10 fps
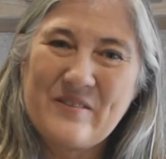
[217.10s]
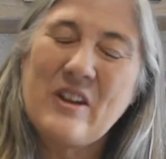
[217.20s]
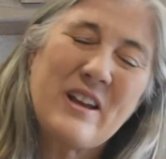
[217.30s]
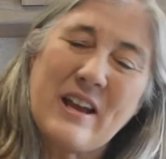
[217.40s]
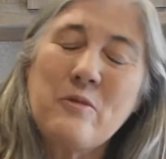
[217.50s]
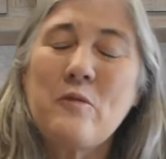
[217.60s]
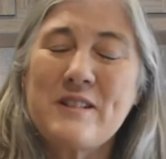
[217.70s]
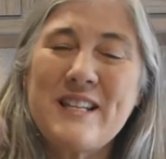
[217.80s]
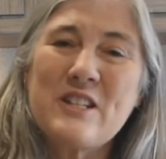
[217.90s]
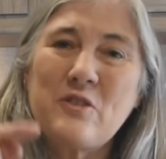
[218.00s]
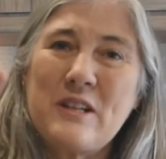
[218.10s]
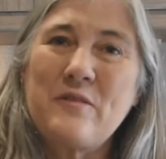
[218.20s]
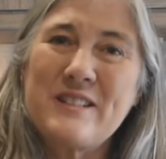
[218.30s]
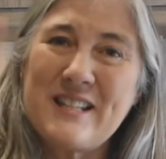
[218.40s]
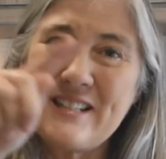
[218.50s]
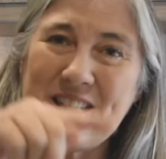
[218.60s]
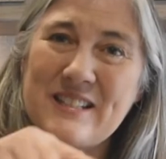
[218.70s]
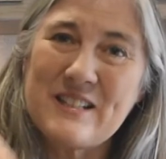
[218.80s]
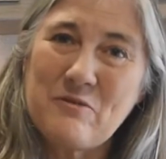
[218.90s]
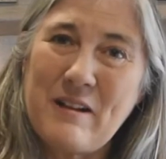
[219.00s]
Okay. Well, if it says
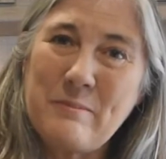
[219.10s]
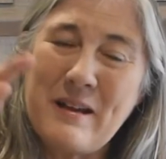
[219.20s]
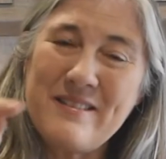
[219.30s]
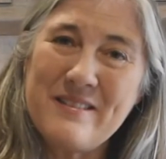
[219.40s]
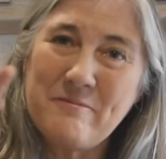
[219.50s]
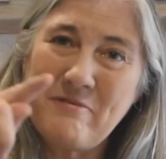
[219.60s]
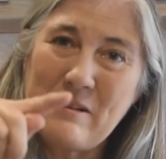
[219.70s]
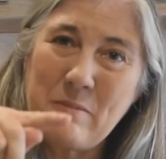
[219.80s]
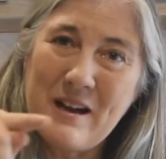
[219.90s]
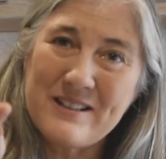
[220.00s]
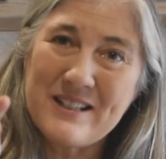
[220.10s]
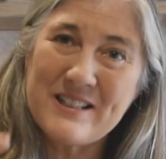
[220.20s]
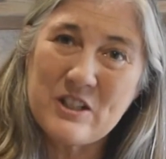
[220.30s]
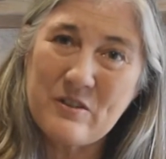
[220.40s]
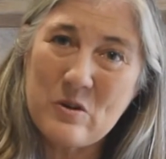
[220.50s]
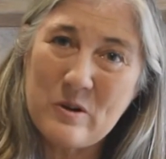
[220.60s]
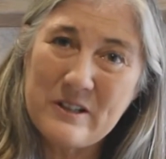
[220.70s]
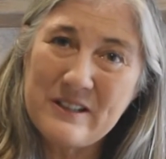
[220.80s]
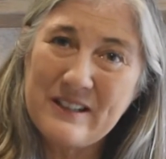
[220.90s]
it's the red button, red box that says record.